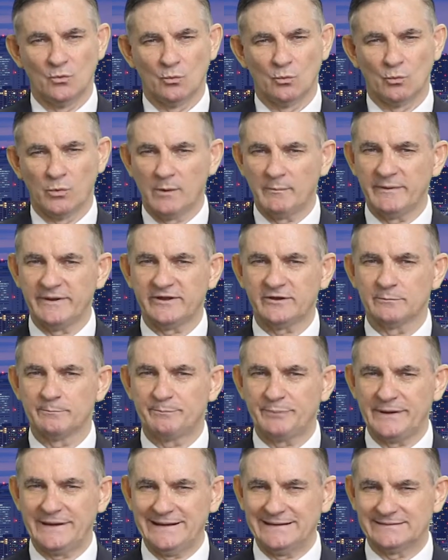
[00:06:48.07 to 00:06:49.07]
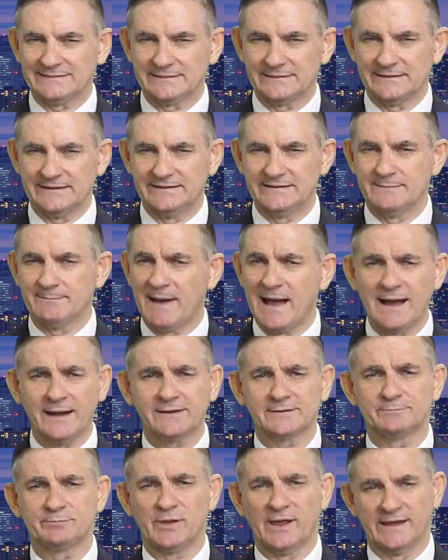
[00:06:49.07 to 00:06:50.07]
When we compete in the
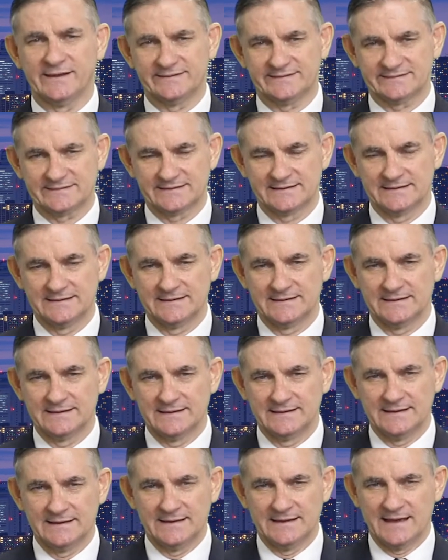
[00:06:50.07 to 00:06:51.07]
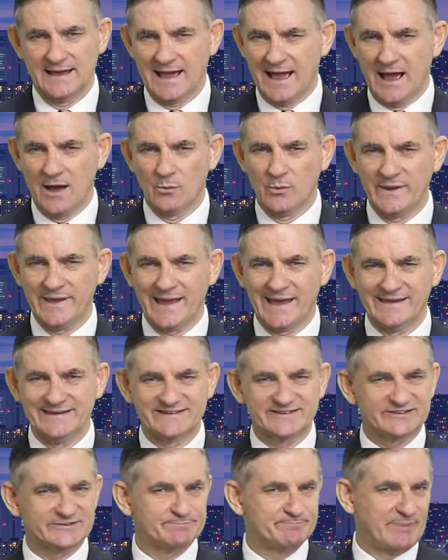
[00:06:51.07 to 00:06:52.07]
marketplace, are we a
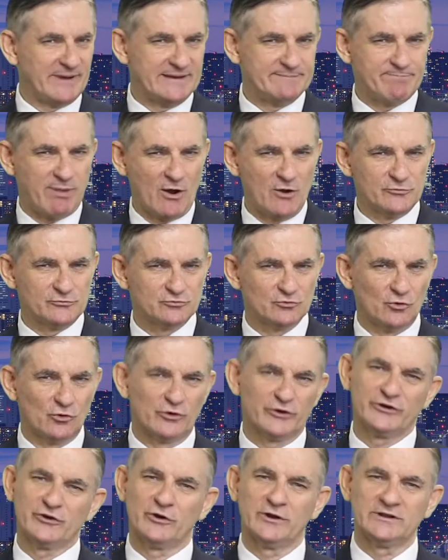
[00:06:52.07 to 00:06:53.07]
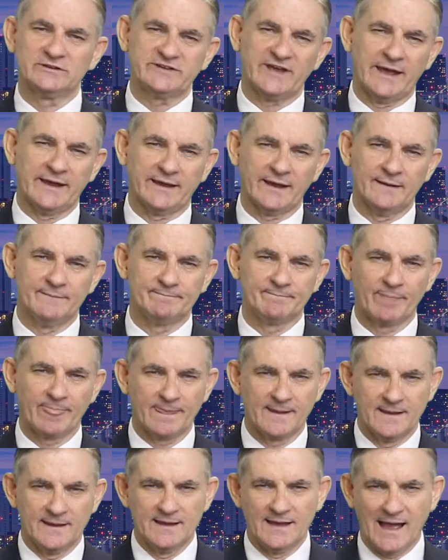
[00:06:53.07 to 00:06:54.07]
speedboat or an oil tanker?
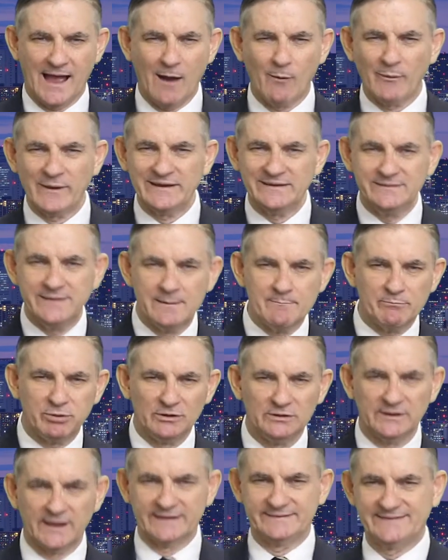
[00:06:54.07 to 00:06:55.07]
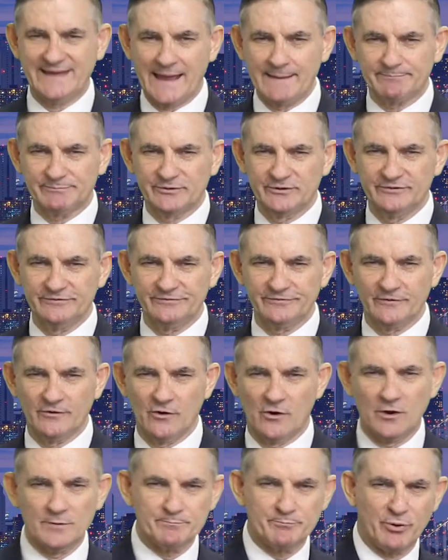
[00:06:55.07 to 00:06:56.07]
Are we nimble, adaptive,
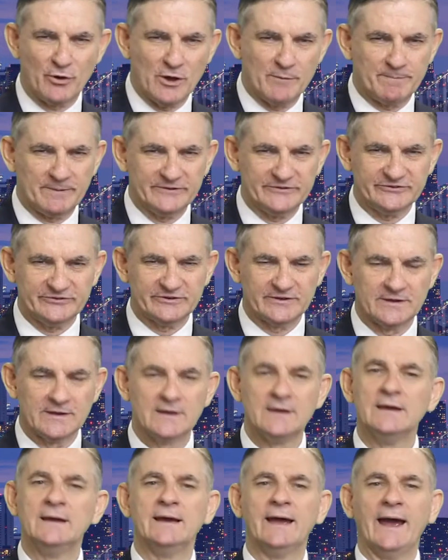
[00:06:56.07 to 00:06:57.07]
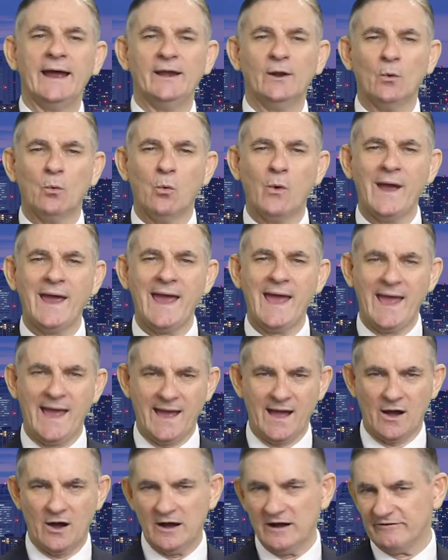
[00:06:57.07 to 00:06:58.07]
on purpose, and
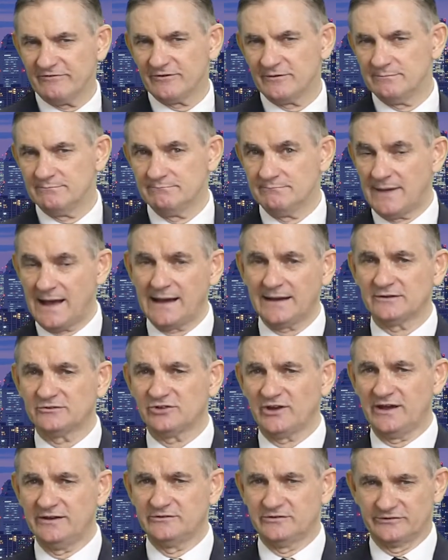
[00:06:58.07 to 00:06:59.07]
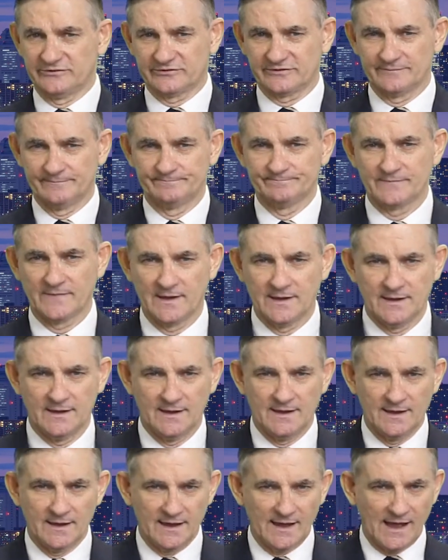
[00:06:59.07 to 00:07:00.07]
aware of market changes?
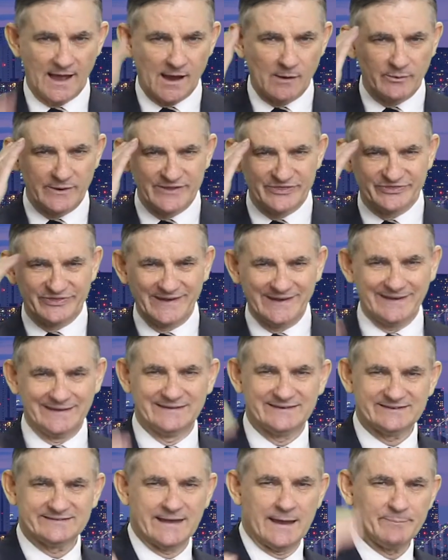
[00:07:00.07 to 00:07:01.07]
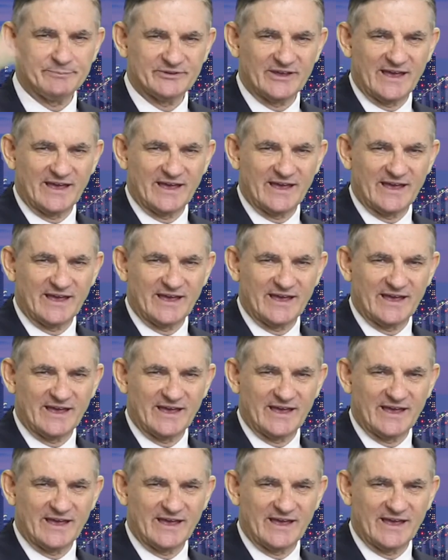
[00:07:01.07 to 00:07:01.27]
Are we thinking steps